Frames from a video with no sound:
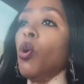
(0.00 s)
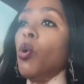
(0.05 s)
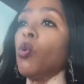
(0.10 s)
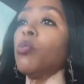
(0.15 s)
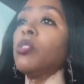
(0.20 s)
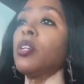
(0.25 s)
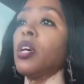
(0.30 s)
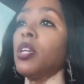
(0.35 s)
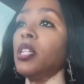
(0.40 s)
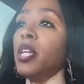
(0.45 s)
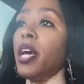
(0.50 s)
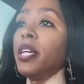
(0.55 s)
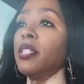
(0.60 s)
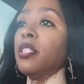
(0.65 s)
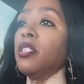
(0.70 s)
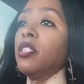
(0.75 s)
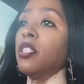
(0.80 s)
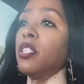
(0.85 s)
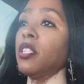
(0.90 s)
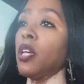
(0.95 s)

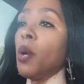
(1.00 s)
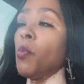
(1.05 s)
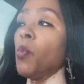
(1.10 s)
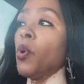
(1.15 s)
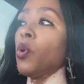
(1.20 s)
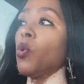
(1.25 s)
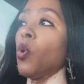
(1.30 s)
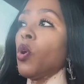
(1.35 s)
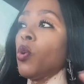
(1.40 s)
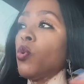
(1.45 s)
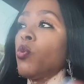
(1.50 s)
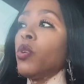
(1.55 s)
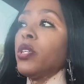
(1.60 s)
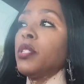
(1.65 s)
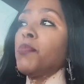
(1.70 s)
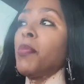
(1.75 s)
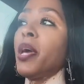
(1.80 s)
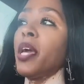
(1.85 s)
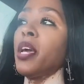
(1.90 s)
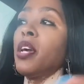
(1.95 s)
connected to someone, or who has
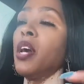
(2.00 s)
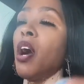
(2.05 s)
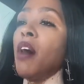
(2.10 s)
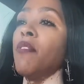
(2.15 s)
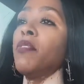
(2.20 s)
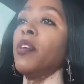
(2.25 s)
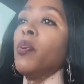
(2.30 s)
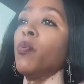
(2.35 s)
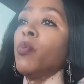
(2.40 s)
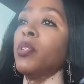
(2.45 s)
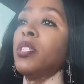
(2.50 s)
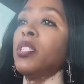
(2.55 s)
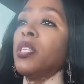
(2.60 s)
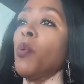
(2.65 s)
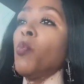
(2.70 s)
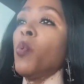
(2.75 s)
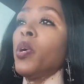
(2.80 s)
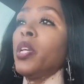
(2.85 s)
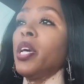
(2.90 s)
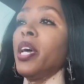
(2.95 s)
made covenant with
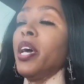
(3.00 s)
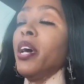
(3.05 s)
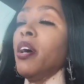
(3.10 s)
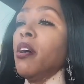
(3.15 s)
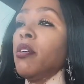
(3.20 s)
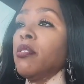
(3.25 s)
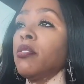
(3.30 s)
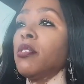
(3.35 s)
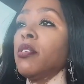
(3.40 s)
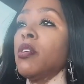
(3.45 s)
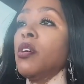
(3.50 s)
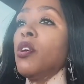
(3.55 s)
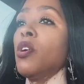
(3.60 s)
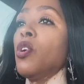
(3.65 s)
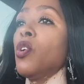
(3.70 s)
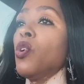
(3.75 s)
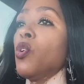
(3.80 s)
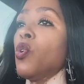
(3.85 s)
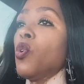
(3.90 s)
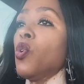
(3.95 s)
someone else
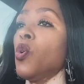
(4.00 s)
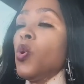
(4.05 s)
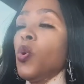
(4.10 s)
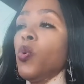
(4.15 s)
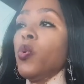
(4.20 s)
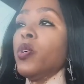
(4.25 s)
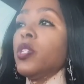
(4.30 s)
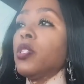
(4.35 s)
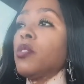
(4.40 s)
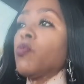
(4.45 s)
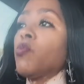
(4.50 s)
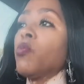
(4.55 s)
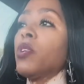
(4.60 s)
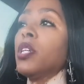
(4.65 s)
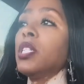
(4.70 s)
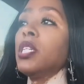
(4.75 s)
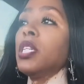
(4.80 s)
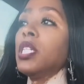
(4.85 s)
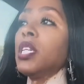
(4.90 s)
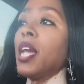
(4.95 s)
who is
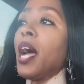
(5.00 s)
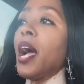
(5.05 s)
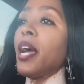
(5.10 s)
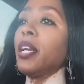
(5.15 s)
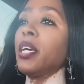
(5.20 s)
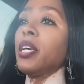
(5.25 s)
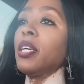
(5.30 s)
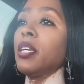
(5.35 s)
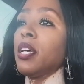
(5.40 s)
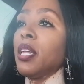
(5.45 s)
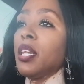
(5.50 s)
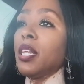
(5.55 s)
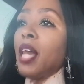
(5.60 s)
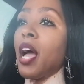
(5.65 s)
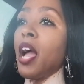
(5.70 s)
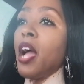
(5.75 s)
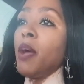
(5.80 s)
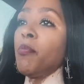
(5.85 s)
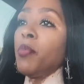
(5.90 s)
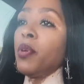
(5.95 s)
really not in
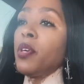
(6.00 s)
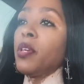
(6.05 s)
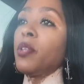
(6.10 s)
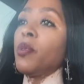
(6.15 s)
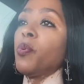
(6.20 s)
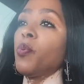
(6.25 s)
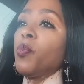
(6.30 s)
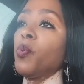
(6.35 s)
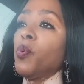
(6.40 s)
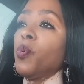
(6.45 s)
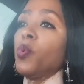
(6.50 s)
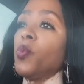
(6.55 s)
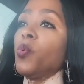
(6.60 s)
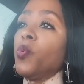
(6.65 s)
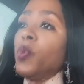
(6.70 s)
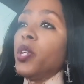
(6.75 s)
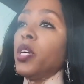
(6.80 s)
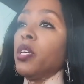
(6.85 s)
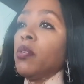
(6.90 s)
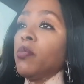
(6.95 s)
alignment
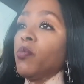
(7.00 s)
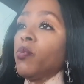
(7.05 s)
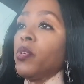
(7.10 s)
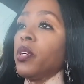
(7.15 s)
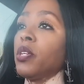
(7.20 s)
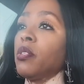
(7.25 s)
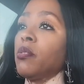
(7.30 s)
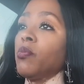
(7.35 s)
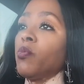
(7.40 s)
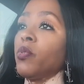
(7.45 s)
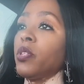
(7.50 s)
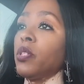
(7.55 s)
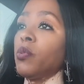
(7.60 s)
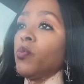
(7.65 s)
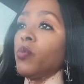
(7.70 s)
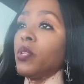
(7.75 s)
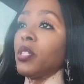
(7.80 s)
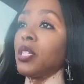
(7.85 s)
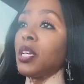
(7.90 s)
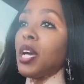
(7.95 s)
with
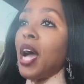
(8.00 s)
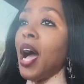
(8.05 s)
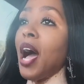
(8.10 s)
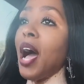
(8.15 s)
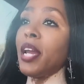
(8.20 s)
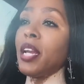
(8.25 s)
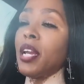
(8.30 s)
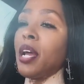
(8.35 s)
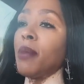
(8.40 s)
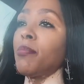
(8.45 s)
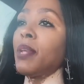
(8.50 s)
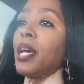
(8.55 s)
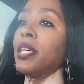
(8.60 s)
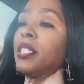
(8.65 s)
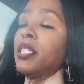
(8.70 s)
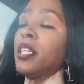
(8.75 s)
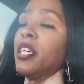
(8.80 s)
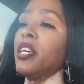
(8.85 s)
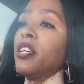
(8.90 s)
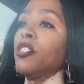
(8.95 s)
God. And I'm not
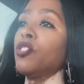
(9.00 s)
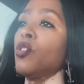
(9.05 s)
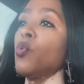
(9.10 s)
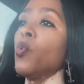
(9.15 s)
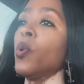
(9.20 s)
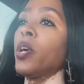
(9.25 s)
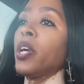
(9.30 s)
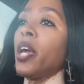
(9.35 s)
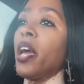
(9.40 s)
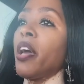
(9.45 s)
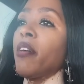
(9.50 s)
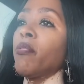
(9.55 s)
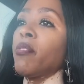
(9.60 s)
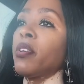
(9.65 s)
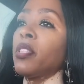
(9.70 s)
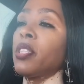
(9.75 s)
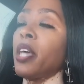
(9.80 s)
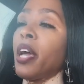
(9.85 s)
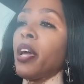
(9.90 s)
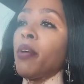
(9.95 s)
saying doing
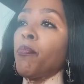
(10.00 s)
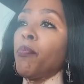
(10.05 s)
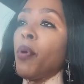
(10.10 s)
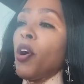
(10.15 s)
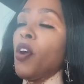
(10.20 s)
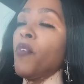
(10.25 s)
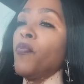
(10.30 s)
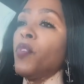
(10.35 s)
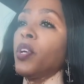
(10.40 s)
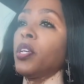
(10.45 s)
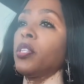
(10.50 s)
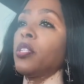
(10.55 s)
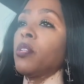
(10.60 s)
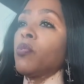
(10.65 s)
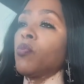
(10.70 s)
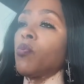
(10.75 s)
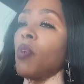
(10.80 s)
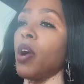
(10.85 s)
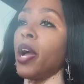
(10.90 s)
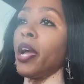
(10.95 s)
everything perfect
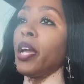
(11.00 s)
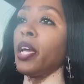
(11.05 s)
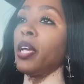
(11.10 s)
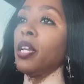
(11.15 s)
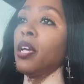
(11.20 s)
and right,